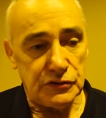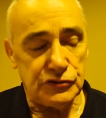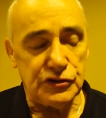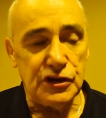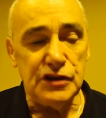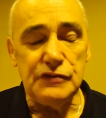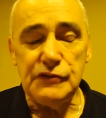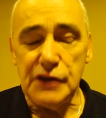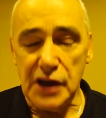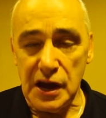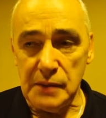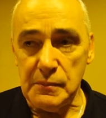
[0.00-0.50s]

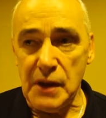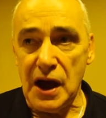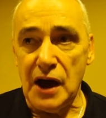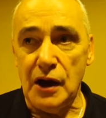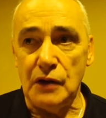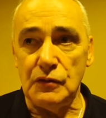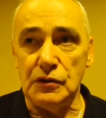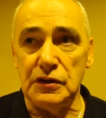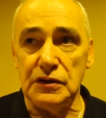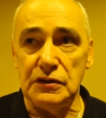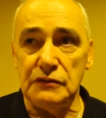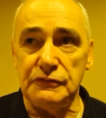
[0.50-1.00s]
Steve came
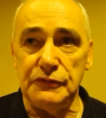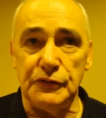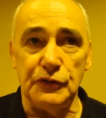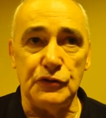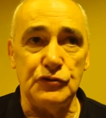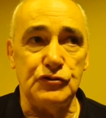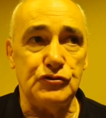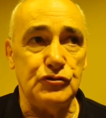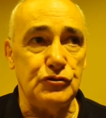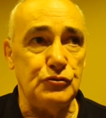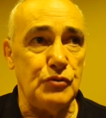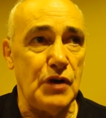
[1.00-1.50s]
out in the
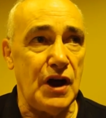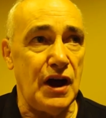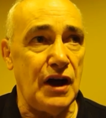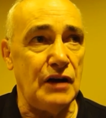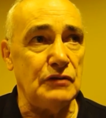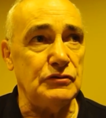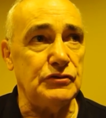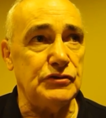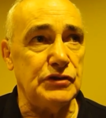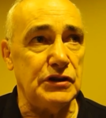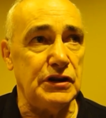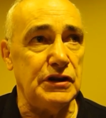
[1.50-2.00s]
first 2
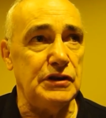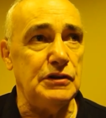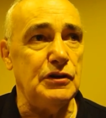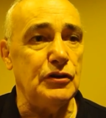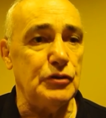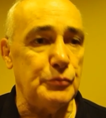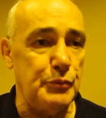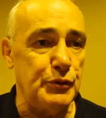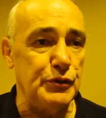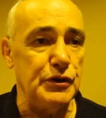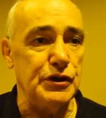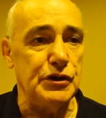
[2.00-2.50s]
rounds and he
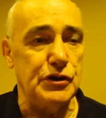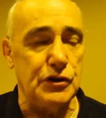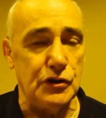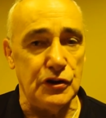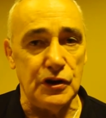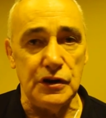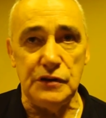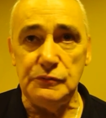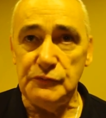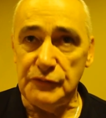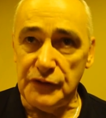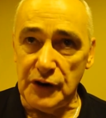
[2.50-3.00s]
looked pretty
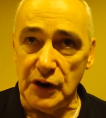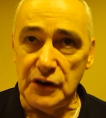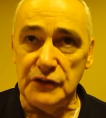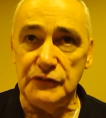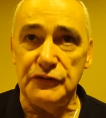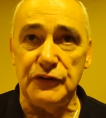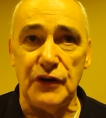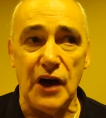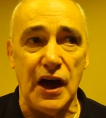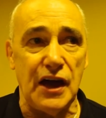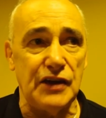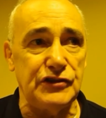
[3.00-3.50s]
good, very
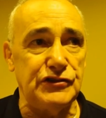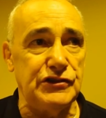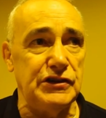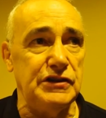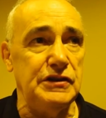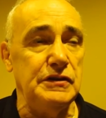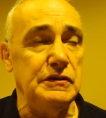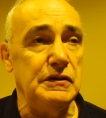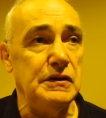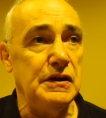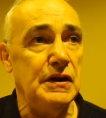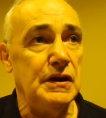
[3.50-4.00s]

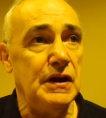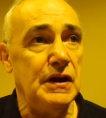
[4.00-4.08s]
flashy.